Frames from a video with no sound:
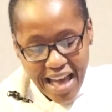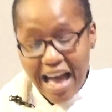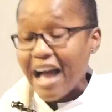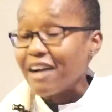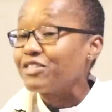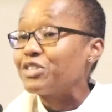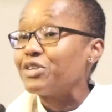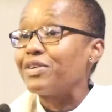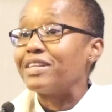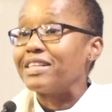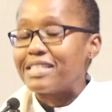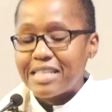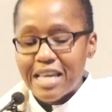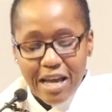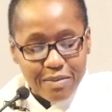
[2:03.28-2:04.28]
After
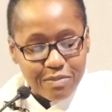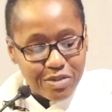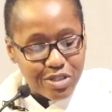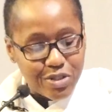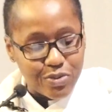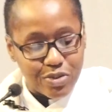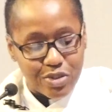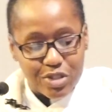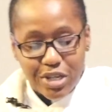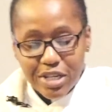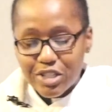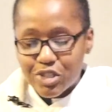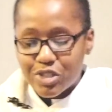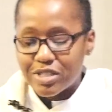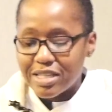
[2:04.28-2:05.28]
an attempt to
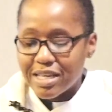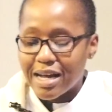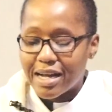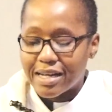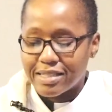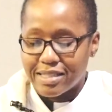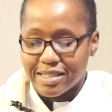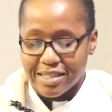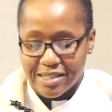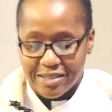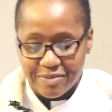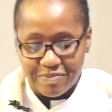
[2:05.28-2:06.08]
ditch the idea,